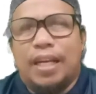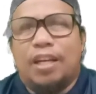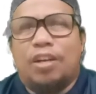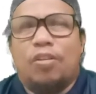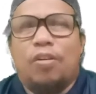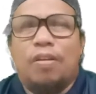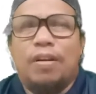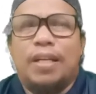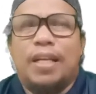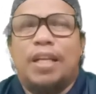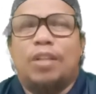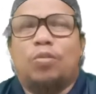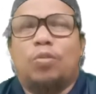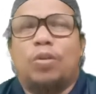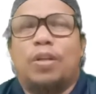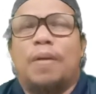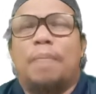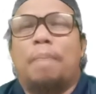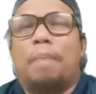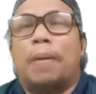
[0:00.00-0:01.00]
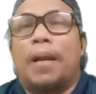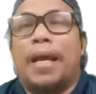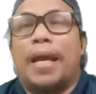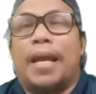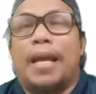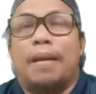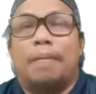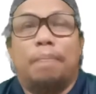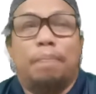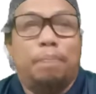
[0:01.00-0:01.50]
according to the
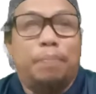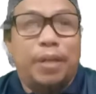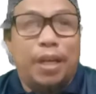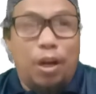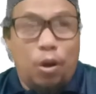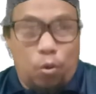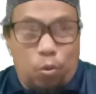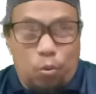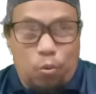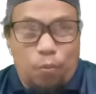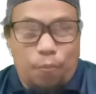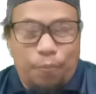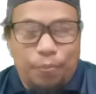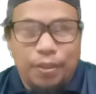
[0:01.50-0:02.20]
plan below.